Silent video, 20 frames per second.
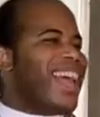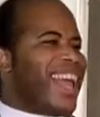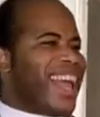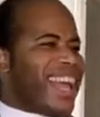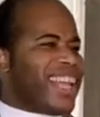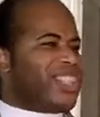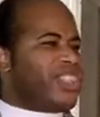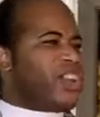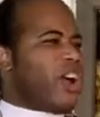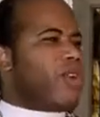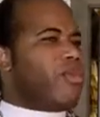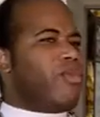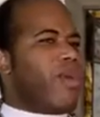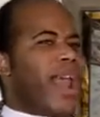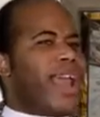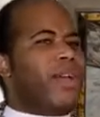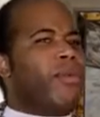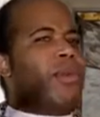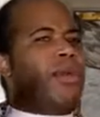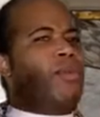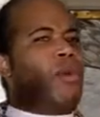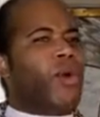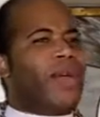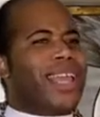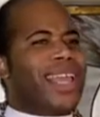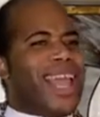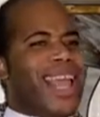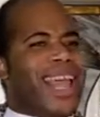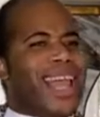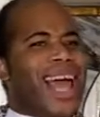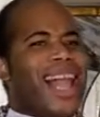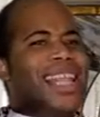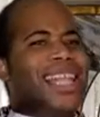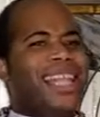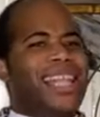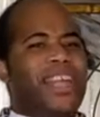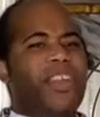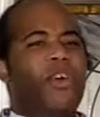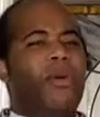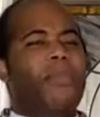It's all right. We will get a
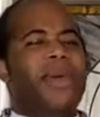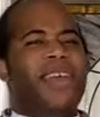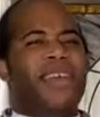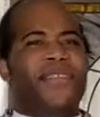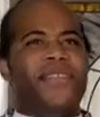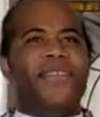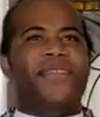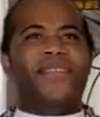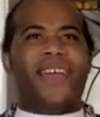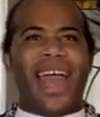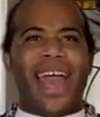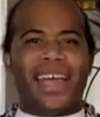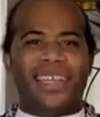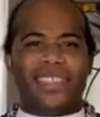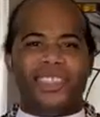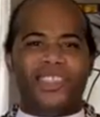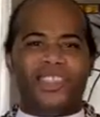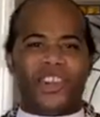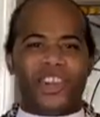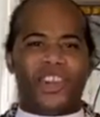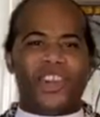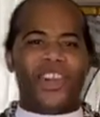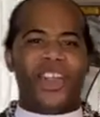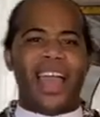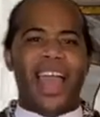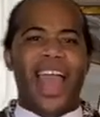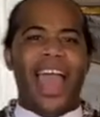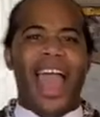little bit faster